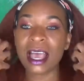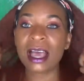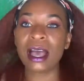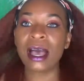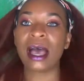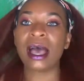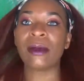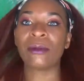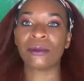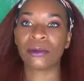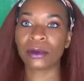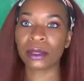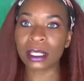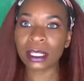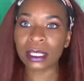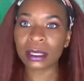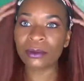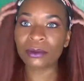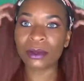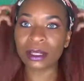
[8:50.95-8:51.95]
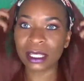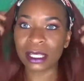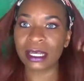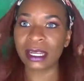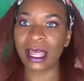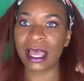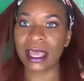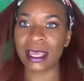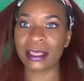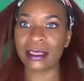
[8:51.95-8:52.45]
I really, really
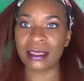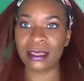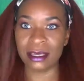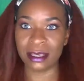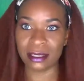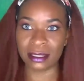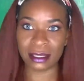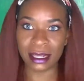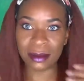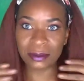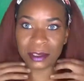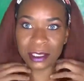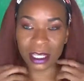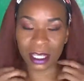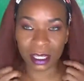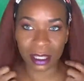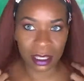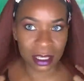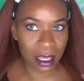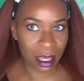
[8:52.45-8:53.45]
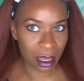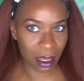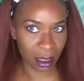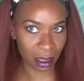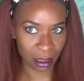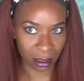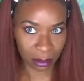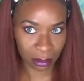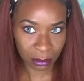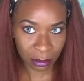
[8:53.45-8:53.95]
like this. I'm telling
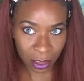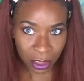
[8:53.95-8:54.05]
y'all.